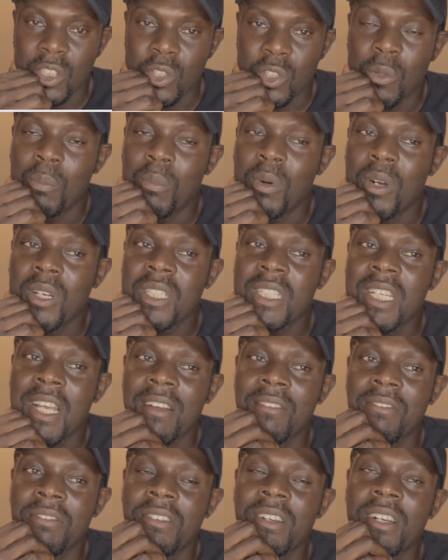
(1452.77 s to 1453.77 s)
You must
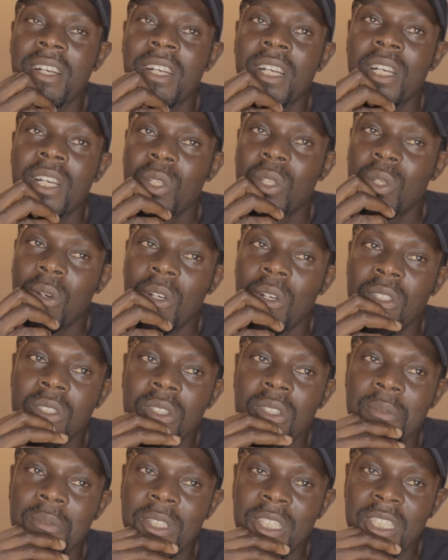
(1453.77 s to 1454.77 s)
have done
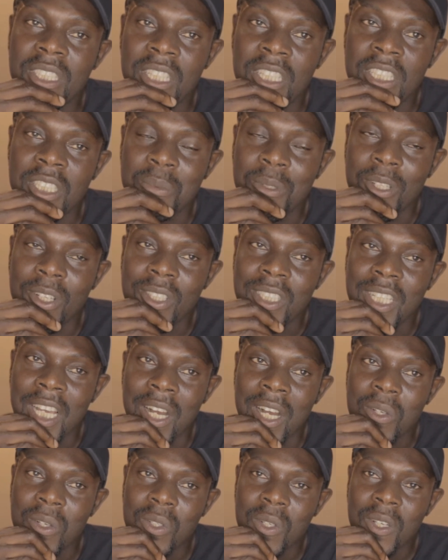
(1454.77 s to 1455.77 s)
some research, because I
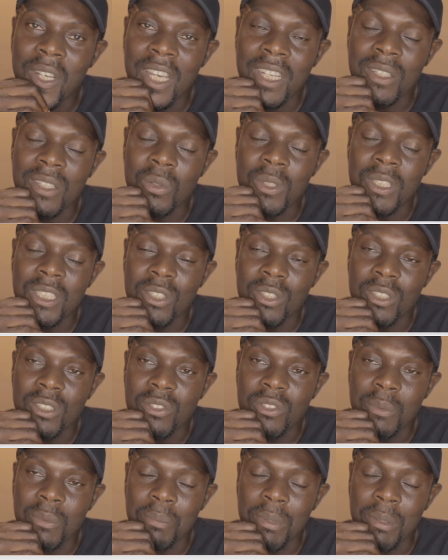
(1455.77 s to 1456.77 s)
also get questions
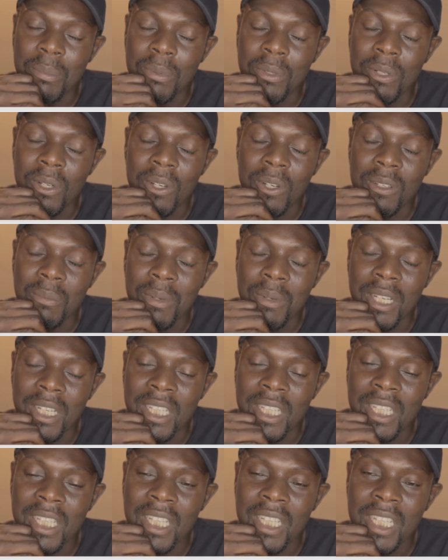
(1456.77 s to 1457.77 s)
from people on my
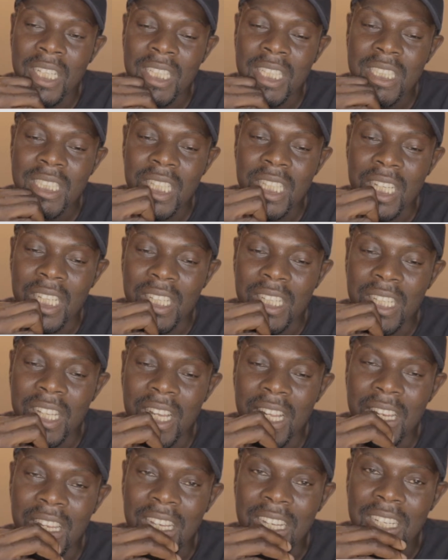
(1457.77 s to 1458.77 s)
channel. They're
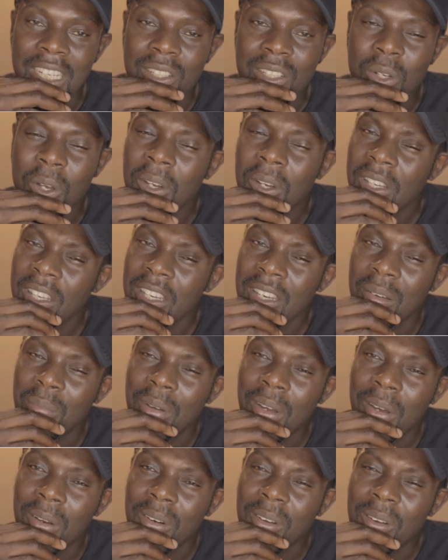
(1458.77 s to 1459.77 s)
like talking
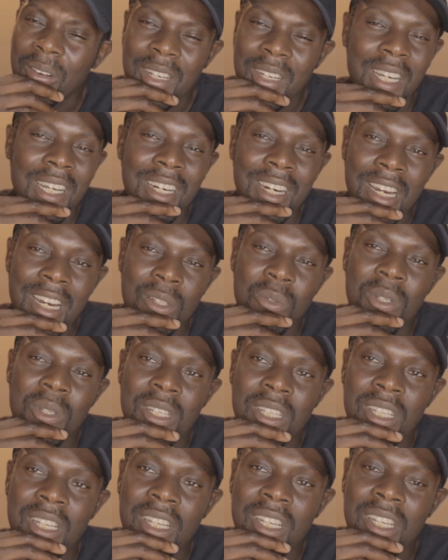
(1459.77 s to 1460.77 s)
about undergraduate
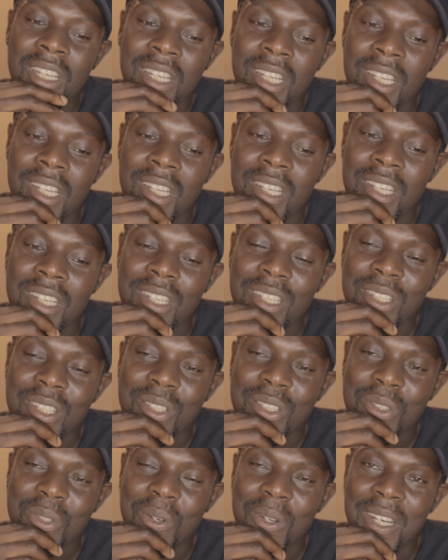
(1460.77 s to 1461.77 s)

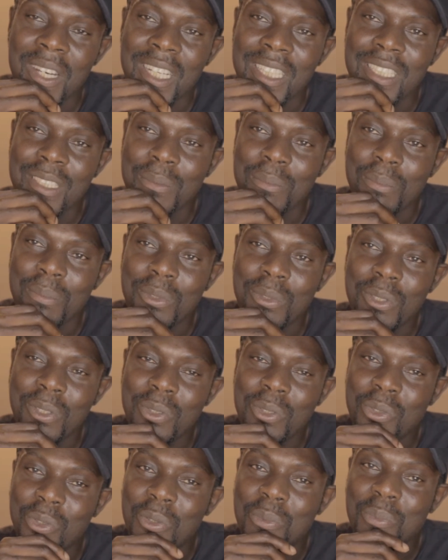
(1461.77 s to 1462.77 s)
scholarship
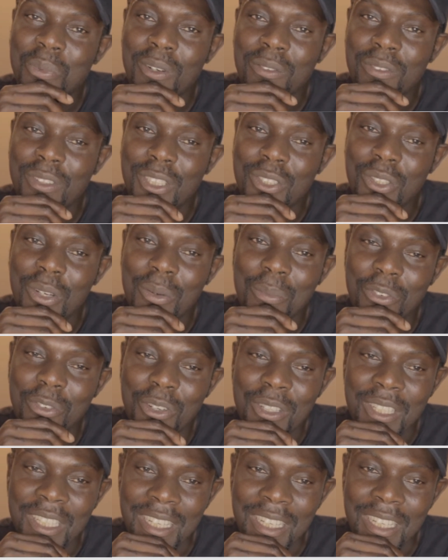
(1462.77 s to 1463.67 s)
through professor funded.